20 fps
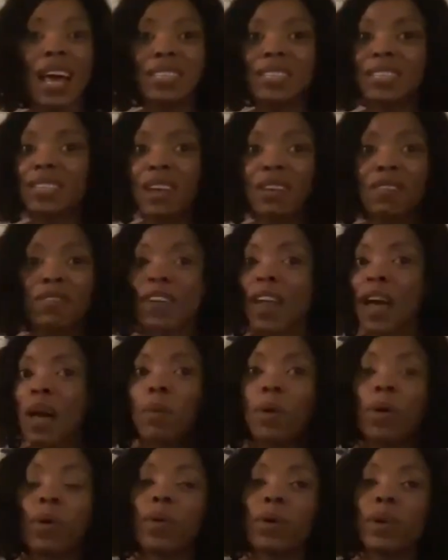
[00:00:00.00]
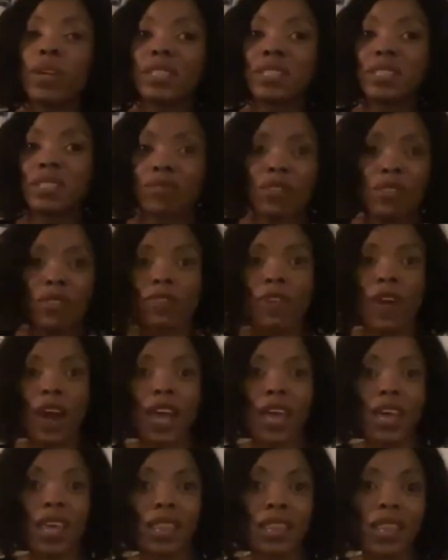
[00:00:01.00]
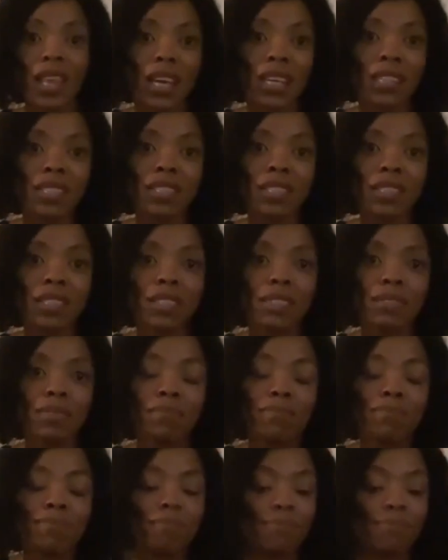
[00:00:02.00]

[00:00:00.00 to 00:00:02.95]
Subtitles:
sunflower oil is for frying things.